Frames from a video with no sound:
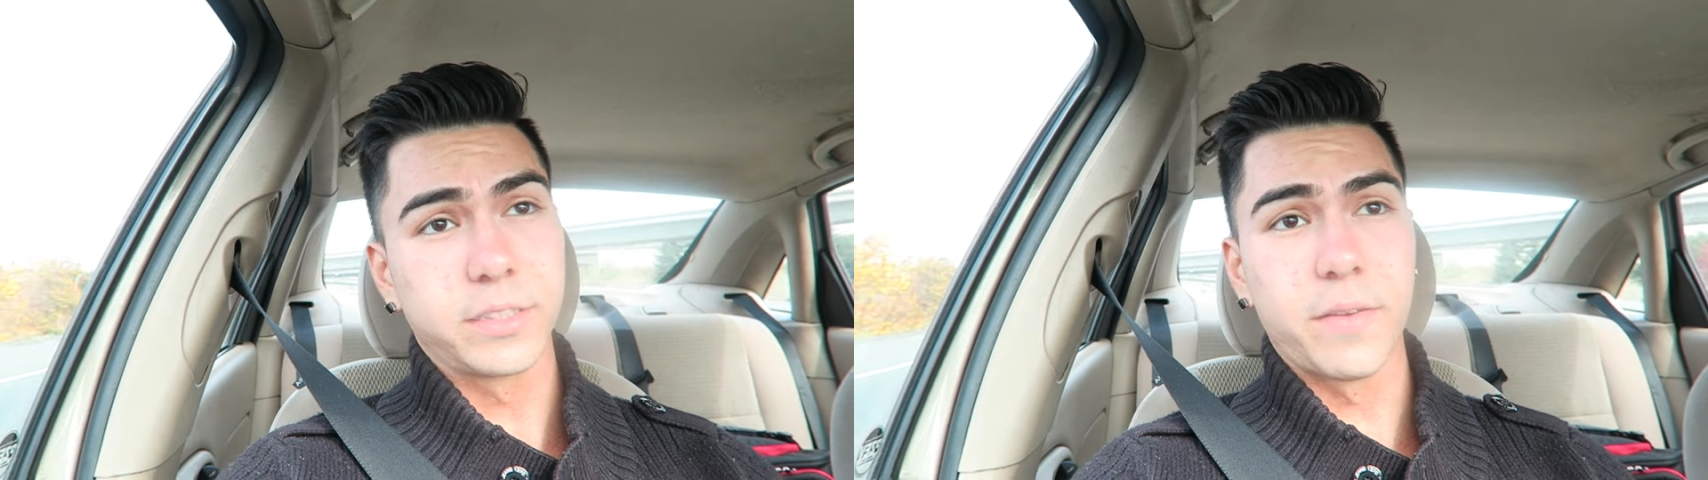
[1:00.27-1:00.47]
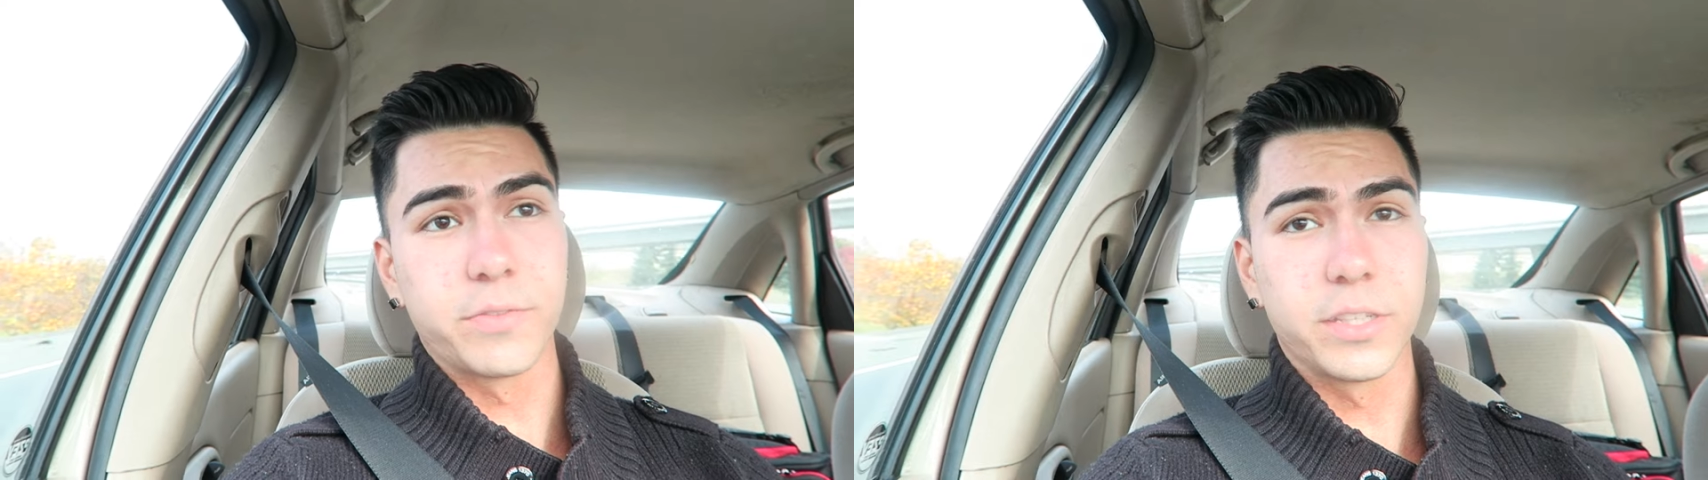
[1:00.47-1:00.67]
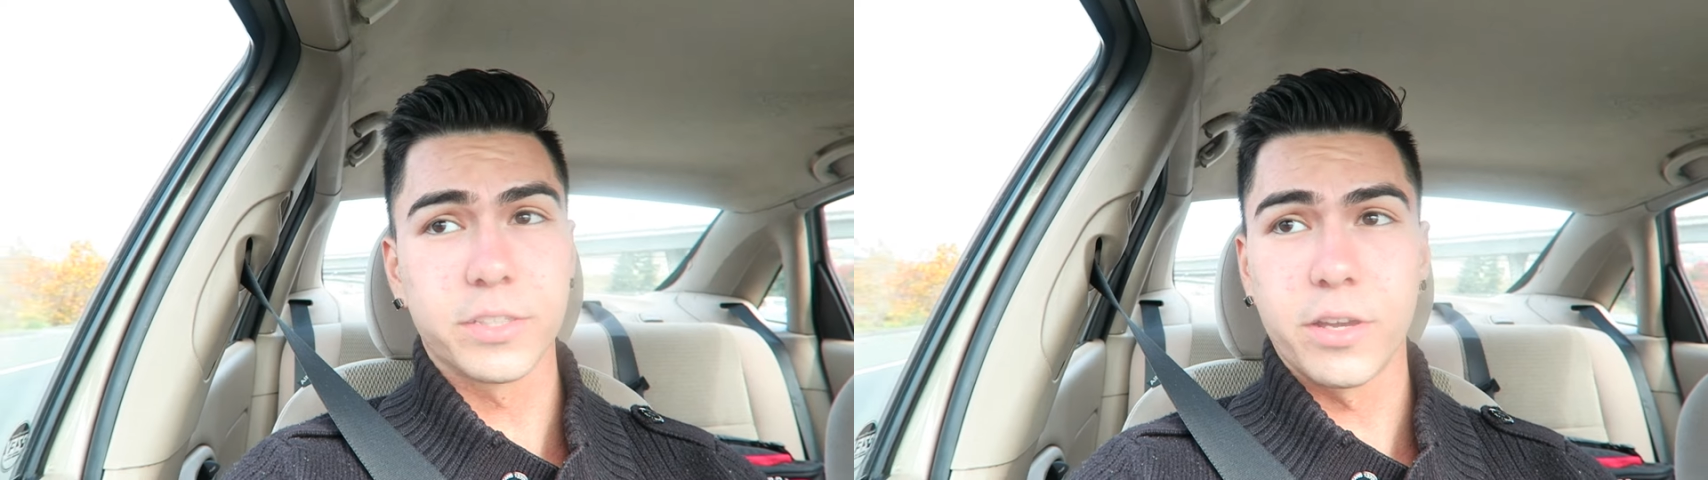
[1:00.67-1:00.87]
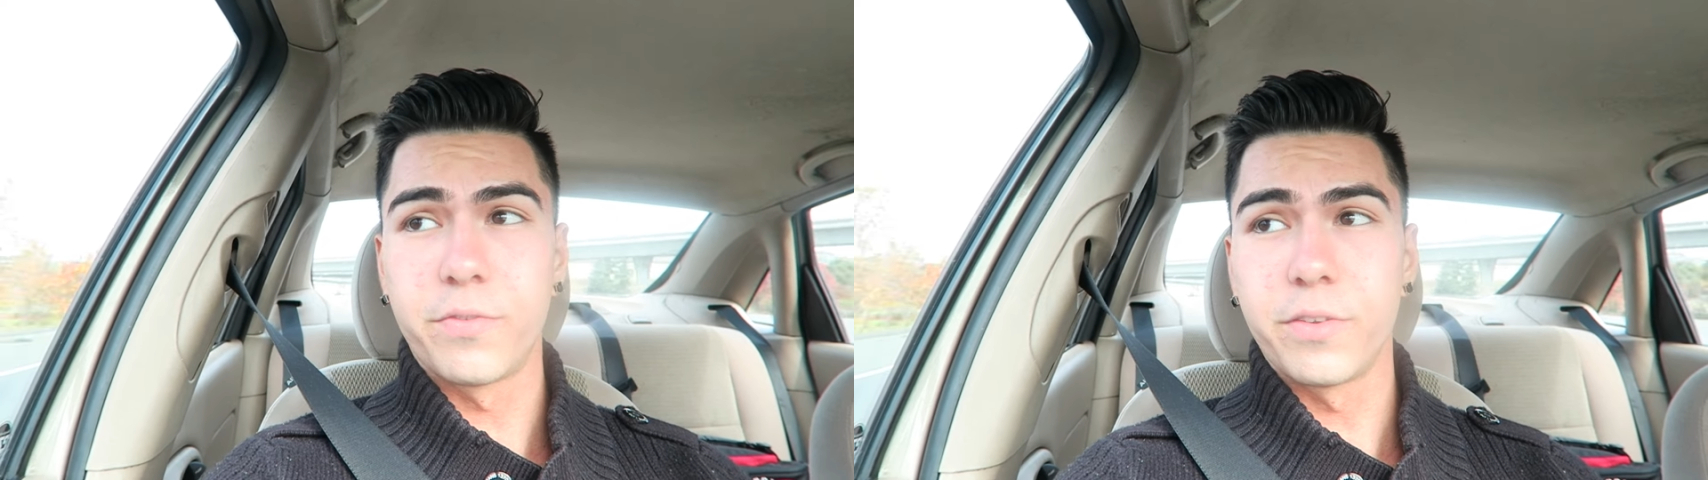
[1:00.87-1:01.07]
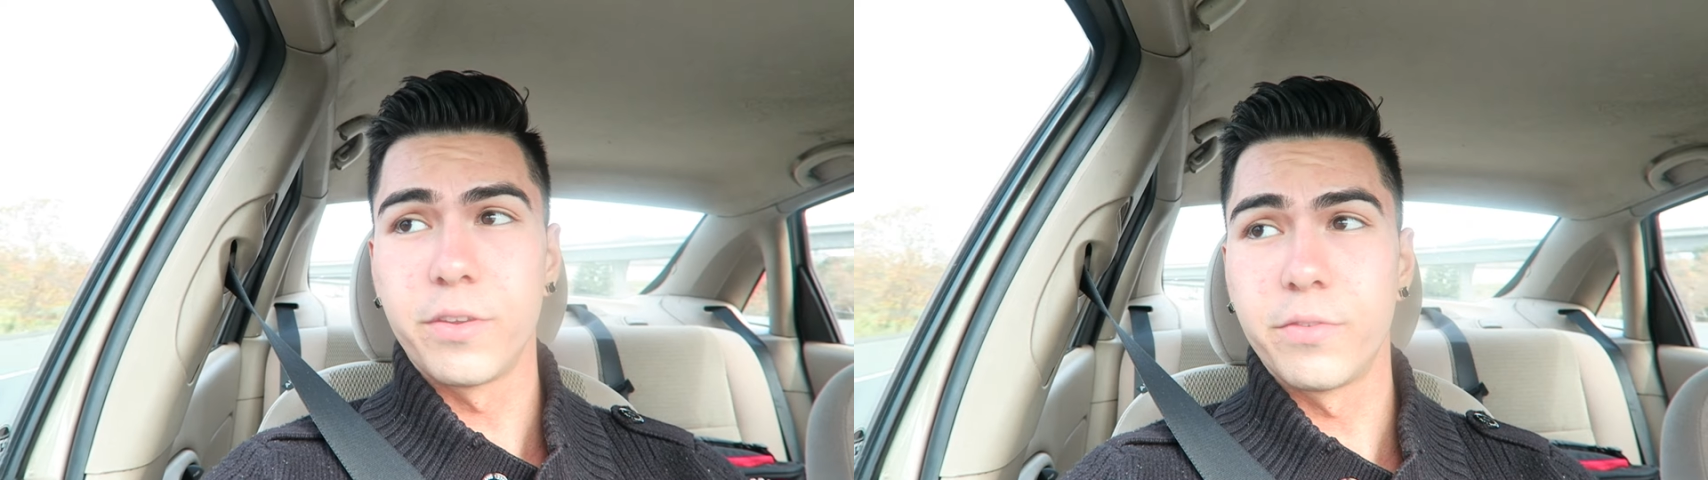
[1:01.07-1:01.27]
in San Francisco
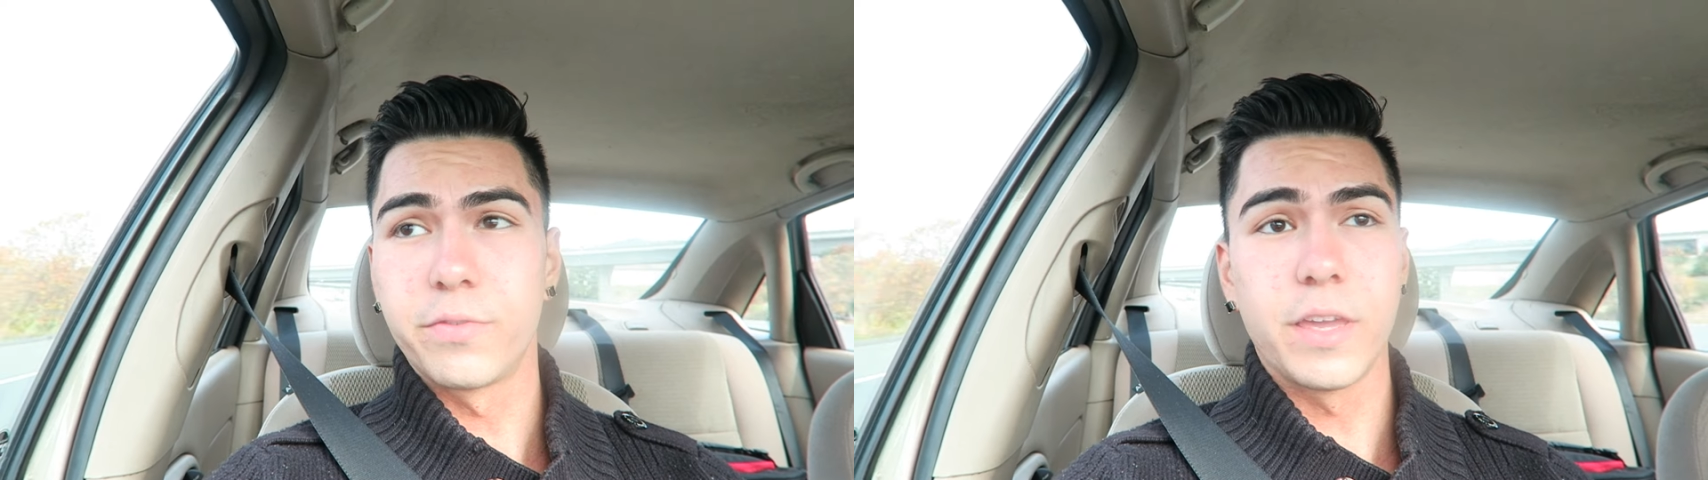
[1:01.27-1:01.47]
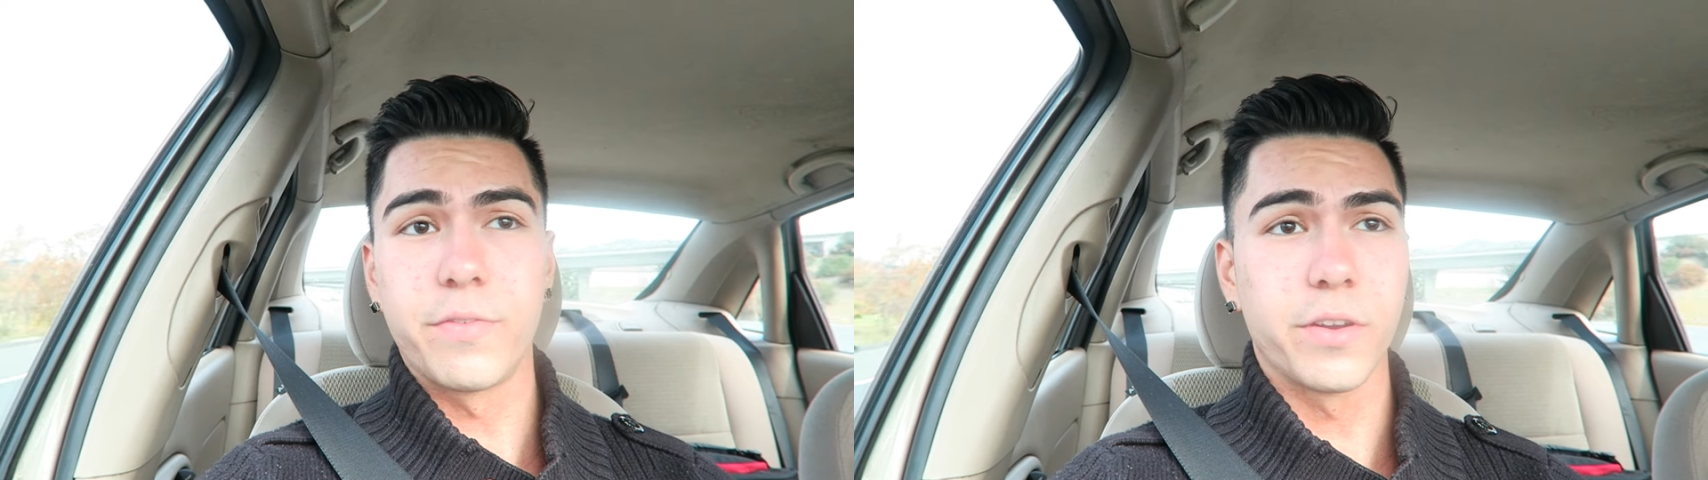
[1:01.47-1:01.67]
if